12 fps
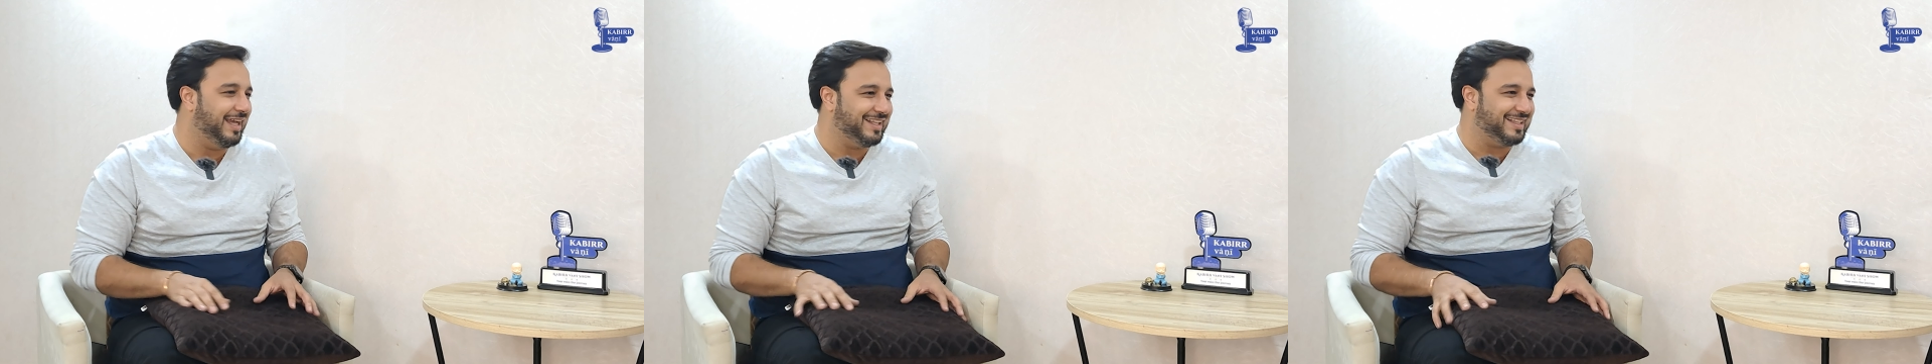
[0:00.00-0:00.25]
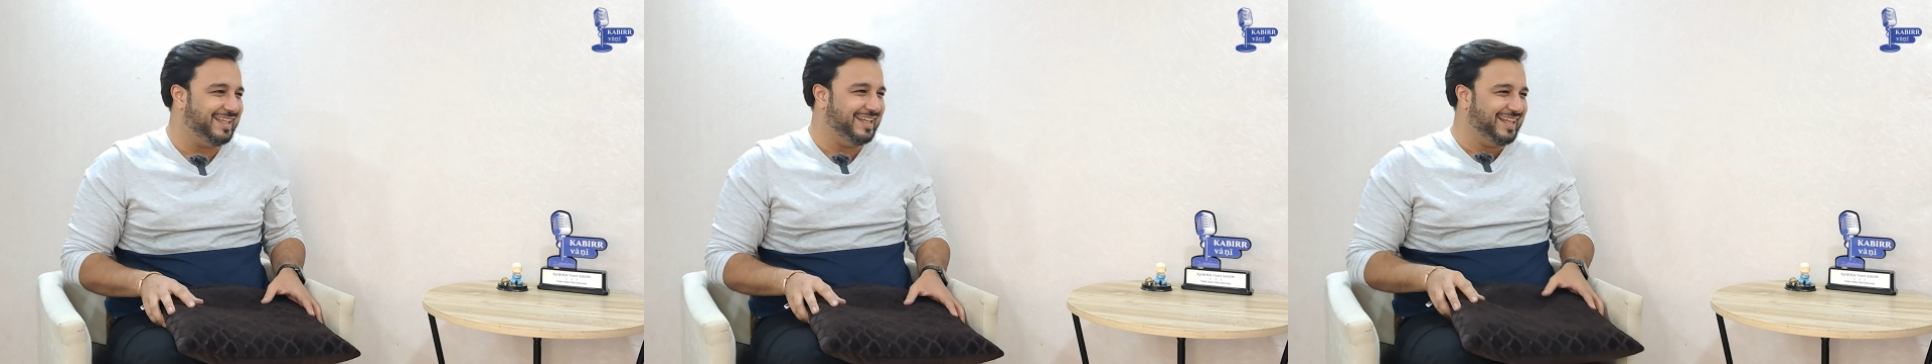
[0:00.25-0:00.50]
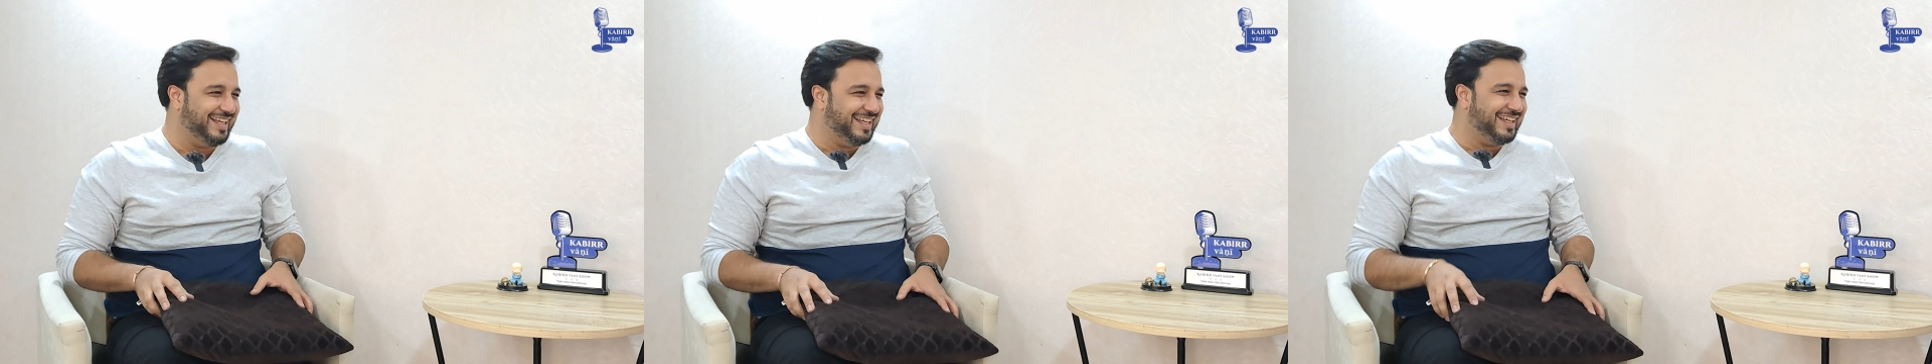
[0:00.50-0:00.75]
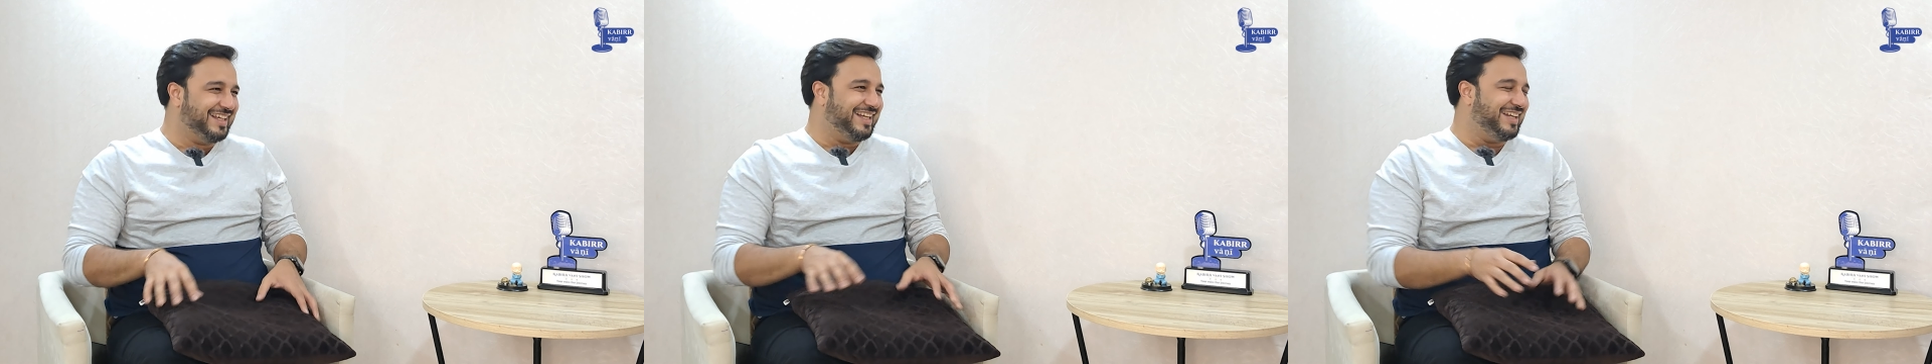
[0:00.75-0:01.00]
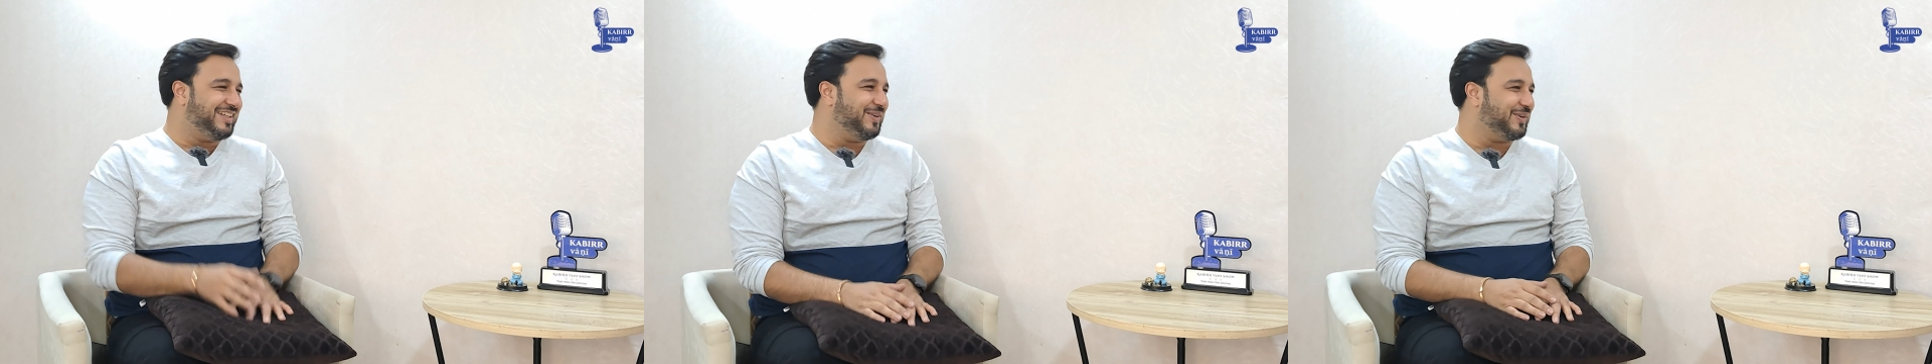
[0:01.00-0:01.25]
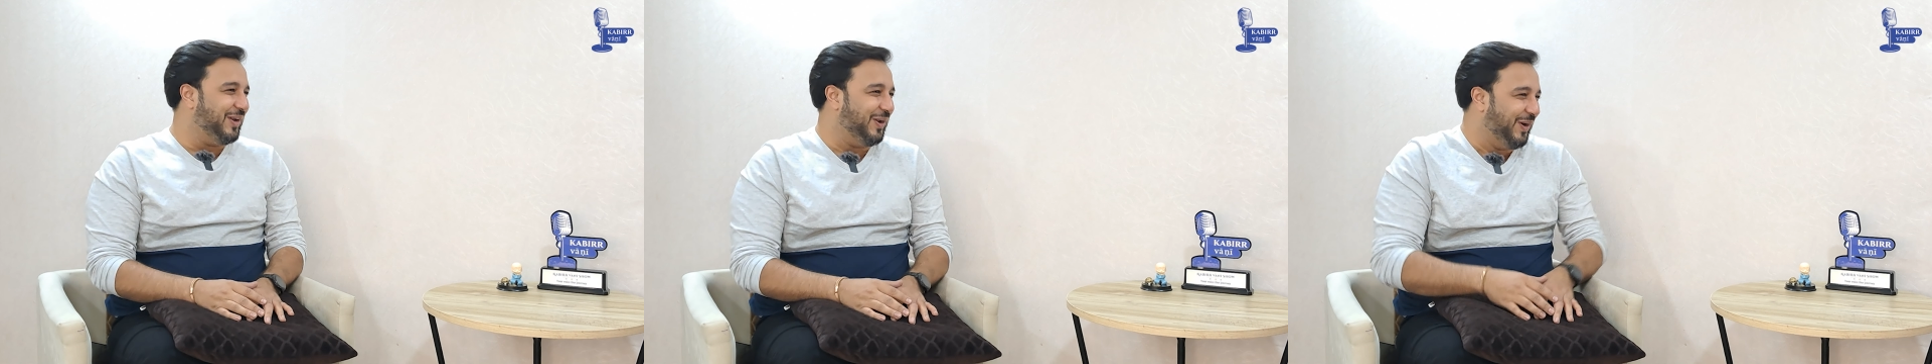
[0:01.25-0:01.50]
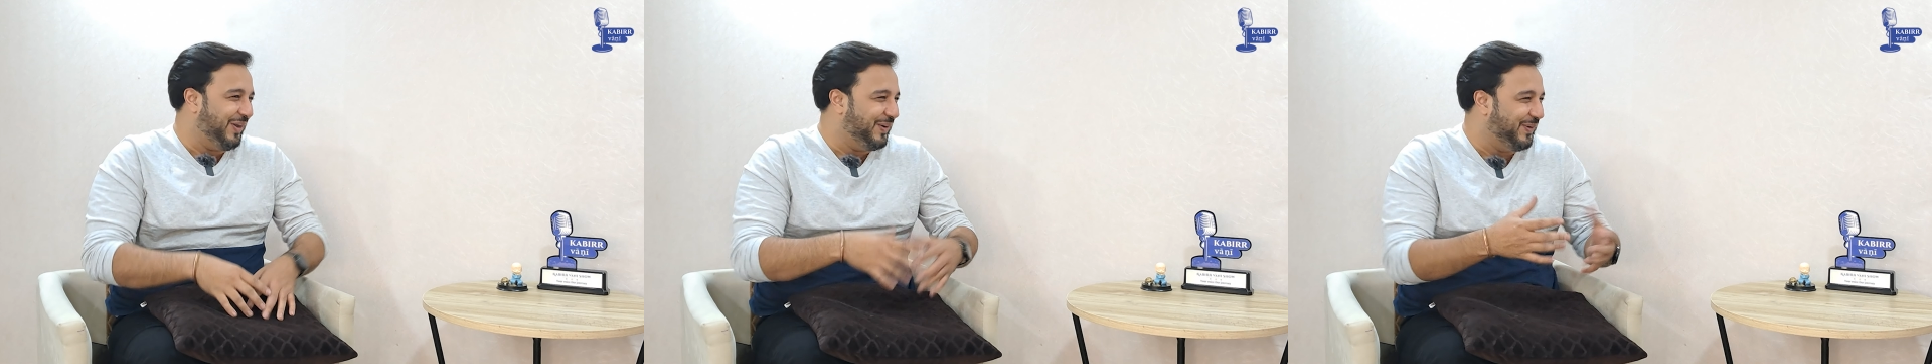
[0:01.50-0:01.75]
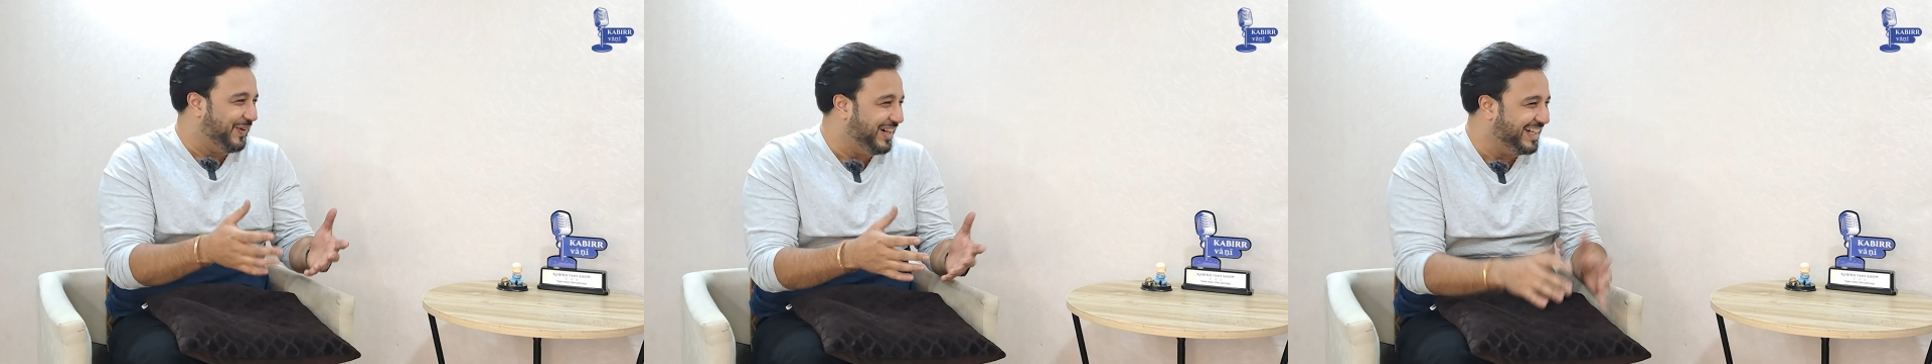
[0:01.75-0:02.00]
I think it took a lot
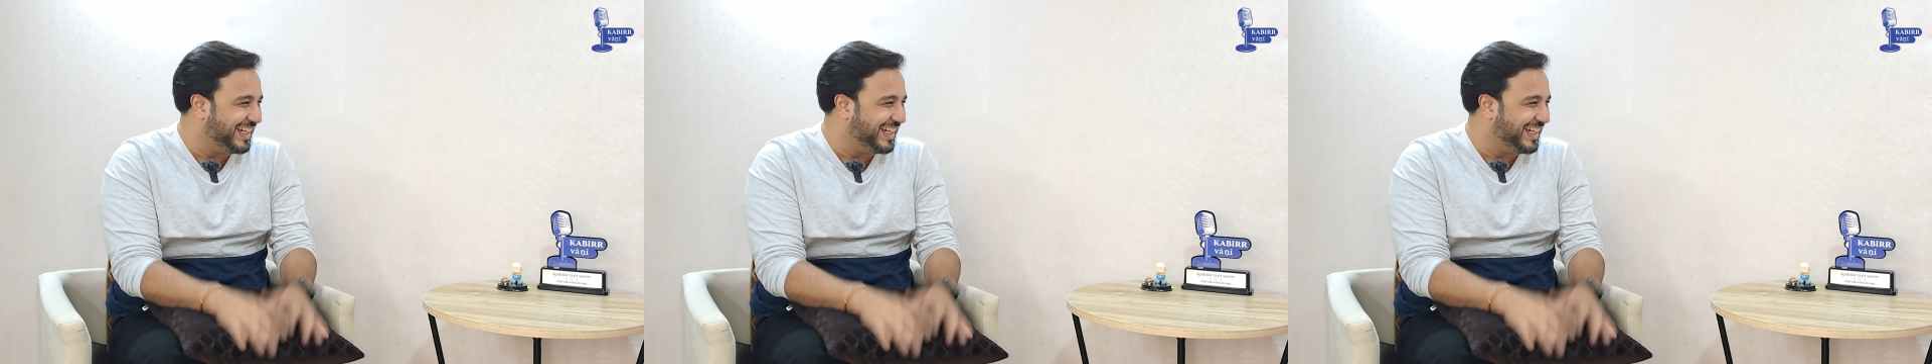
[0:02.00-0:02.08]
of work.